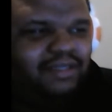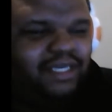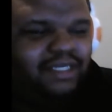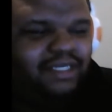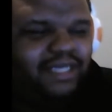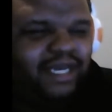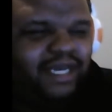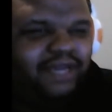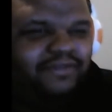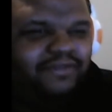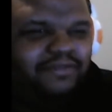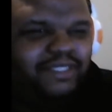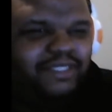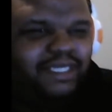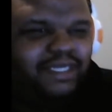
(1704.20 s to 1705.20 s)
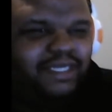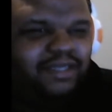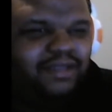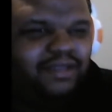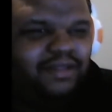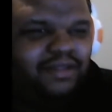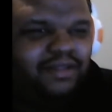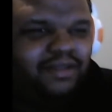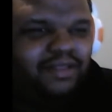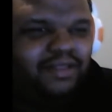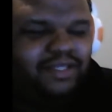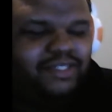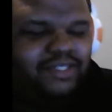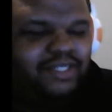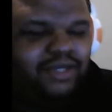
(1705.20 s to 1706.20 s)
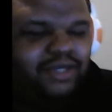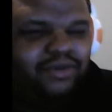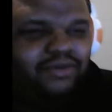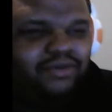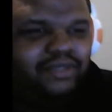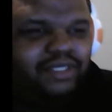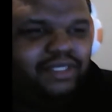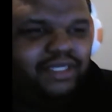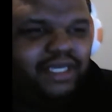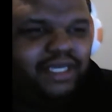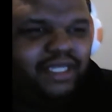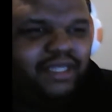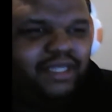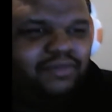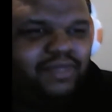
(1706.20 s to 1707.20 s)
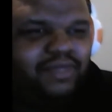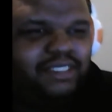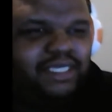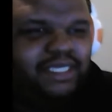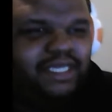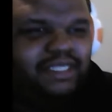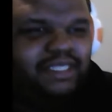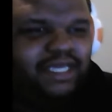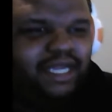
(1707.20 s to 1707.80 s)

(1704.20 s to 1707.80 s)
He died from singing "The Stone," and then once he hit that